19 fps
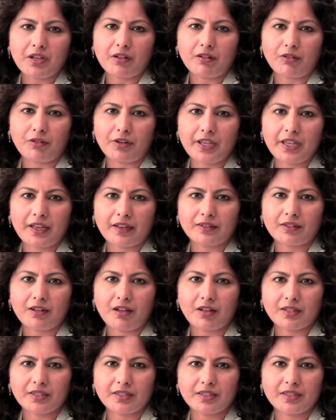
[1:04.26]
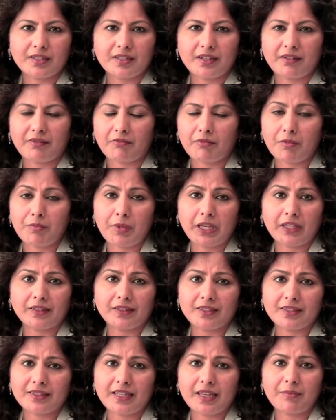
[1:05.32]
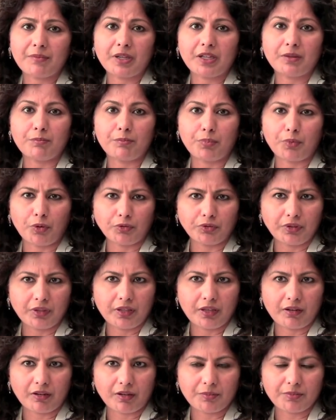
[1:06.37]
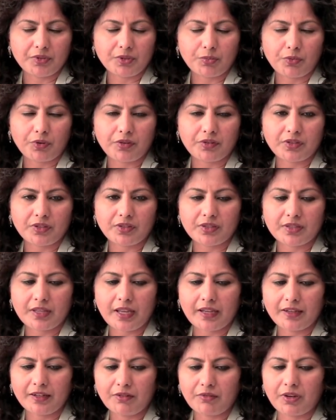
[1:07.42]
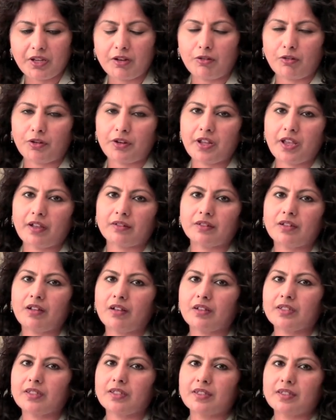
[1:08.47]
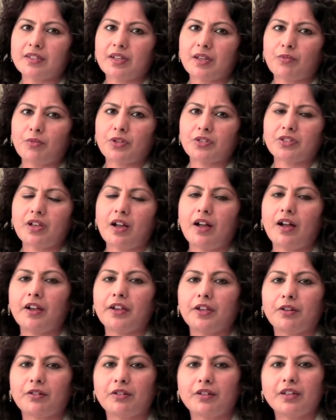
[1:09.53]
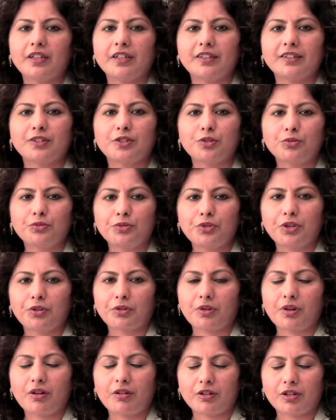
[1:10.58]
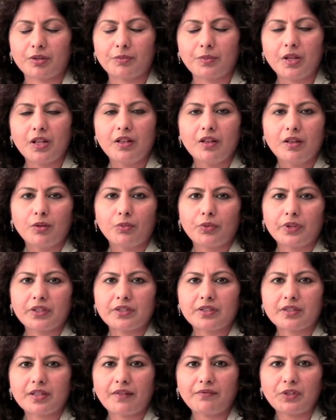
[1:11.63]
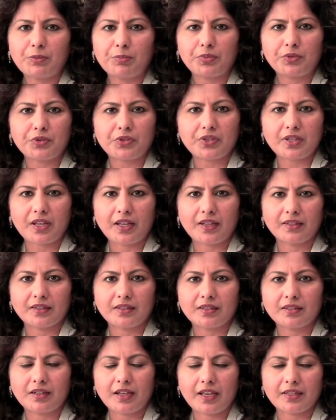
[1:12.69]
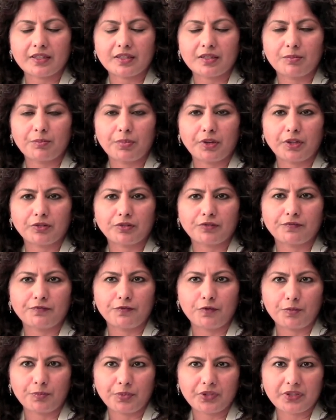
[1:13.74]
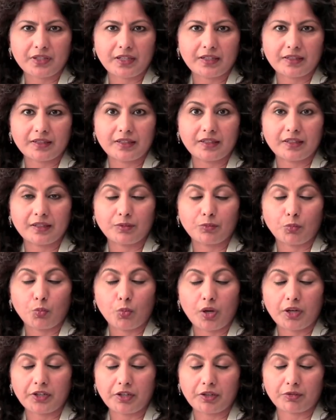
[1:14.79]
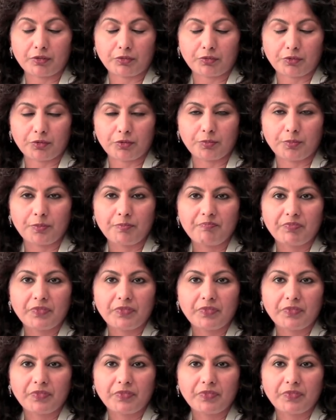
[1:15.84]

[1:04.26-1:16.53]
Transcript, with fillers: cardiac toxicity remained the same in both the arms, whereas the secondary cardiac toxicity was higher in two-year arm with 7% as compared to 4% in one-year group.